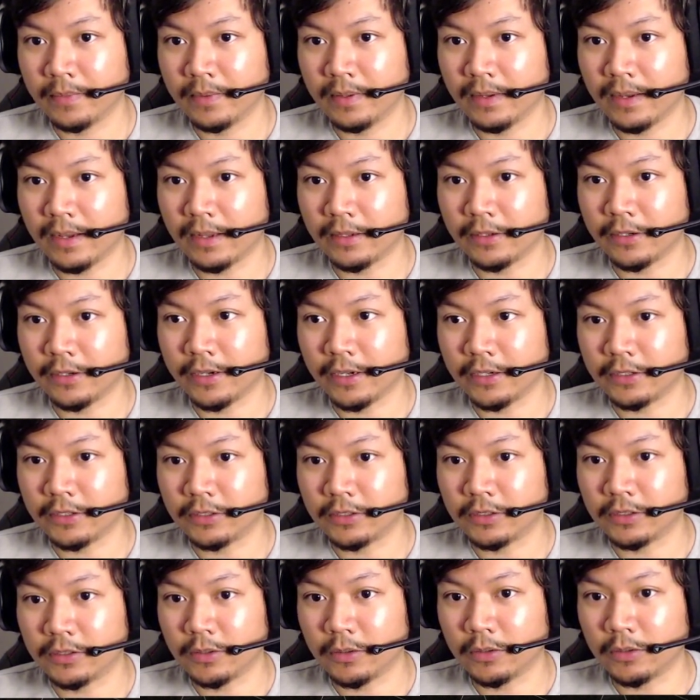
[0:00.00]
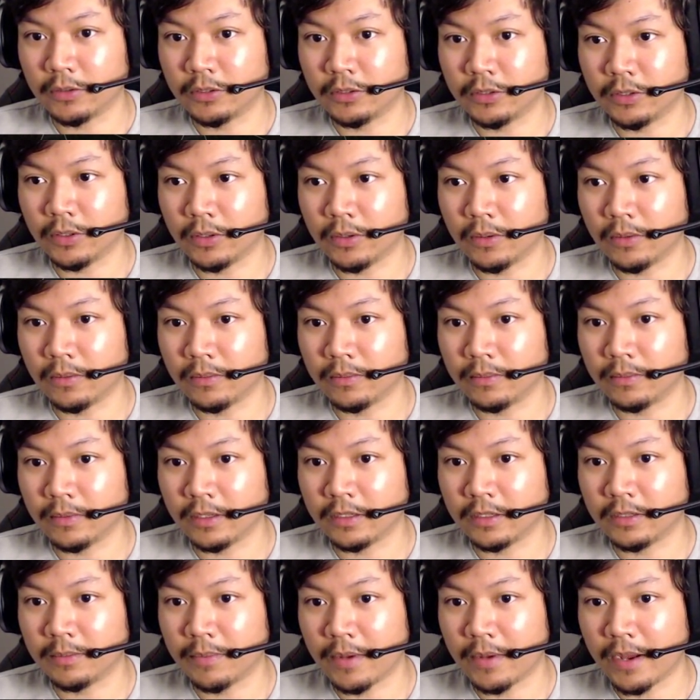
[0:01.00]
And you got your social,
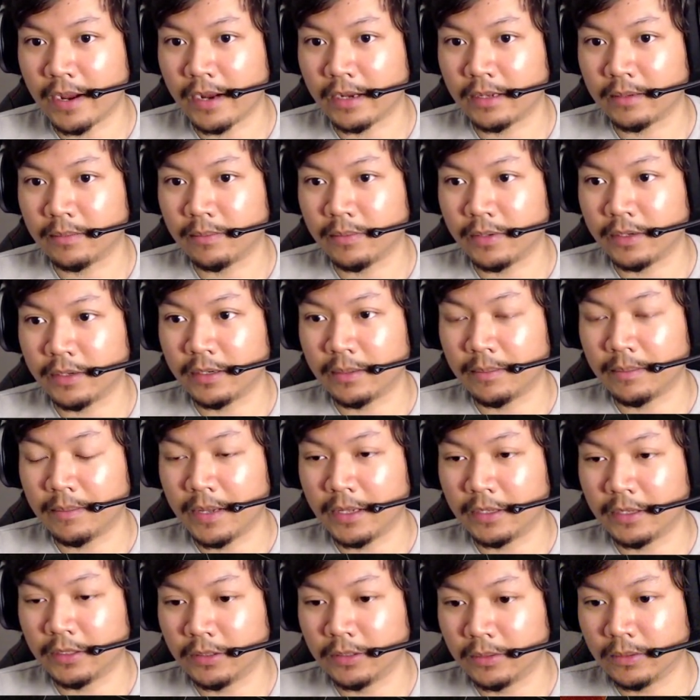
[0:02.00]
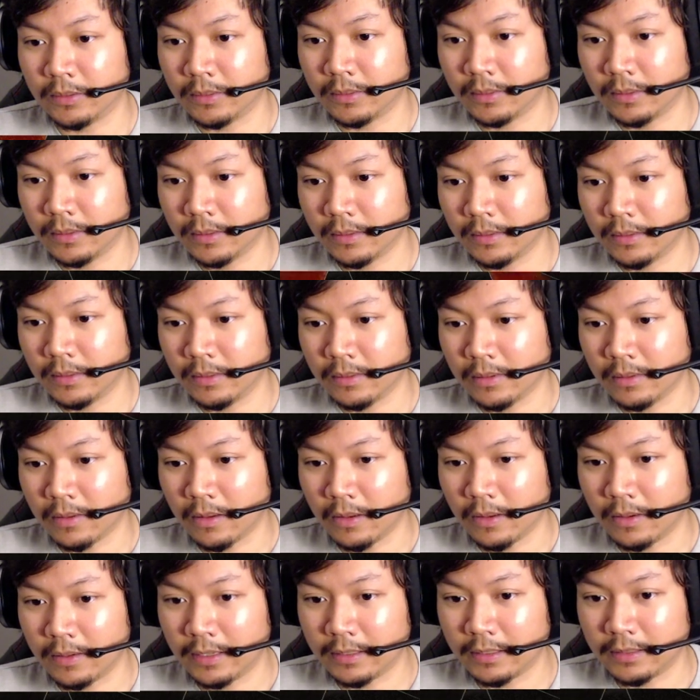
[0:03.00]
inspect, player menu,
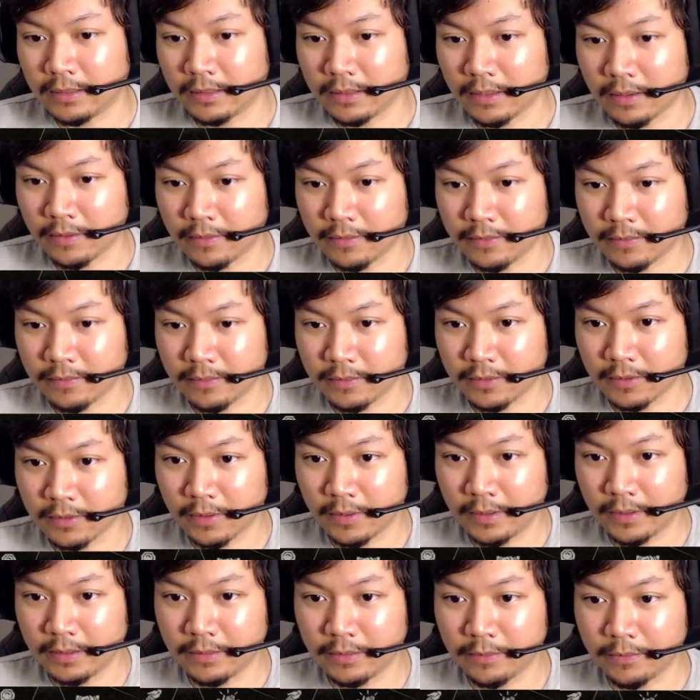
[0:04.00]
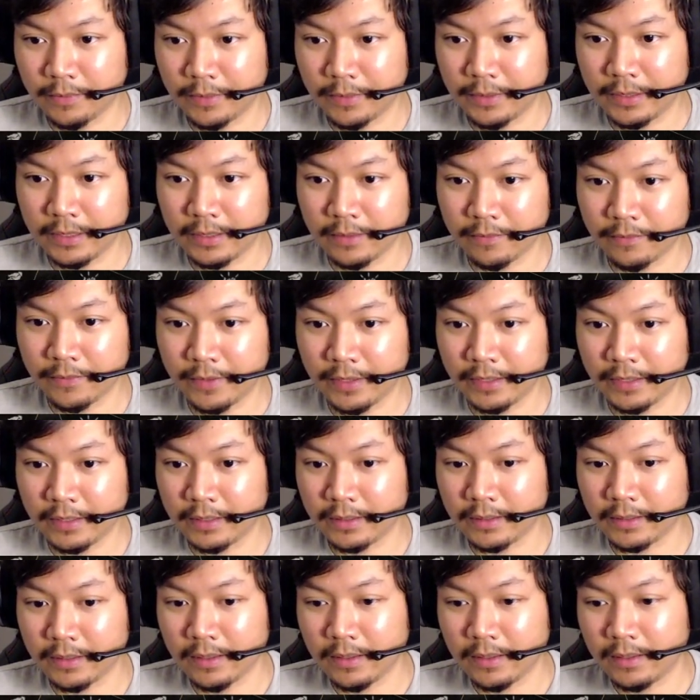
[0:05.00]
all that stuff. So it's a very convenient
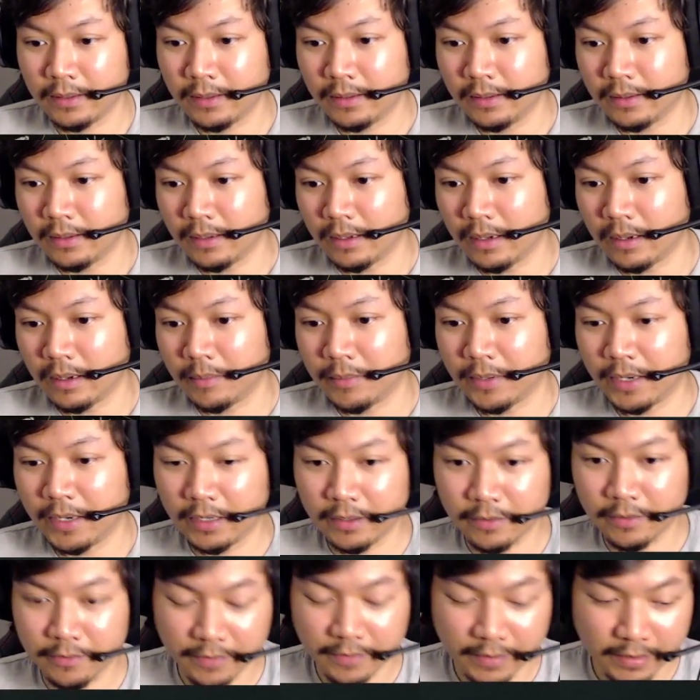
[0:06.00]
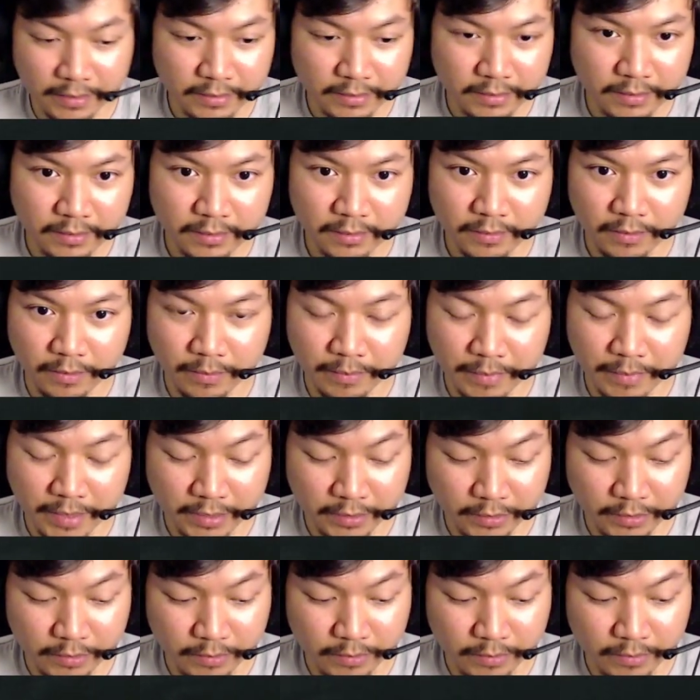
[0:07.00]
interface or
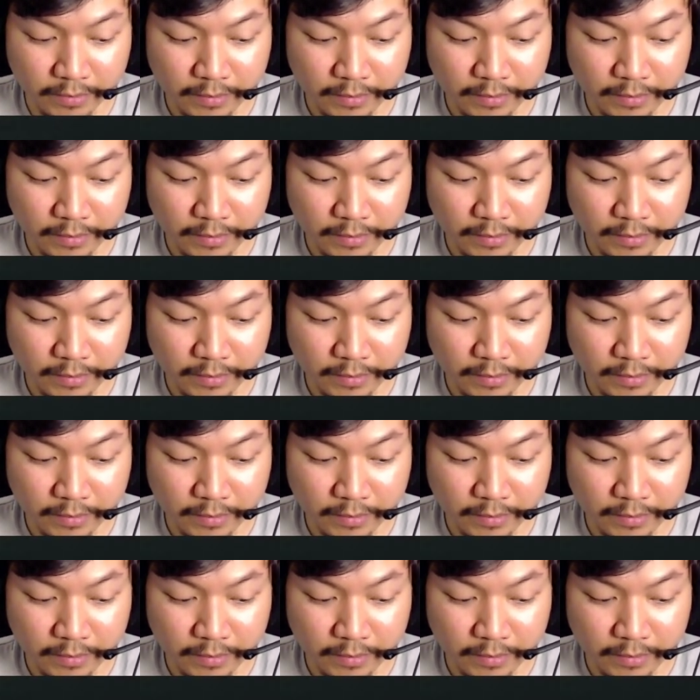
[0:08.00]
menu.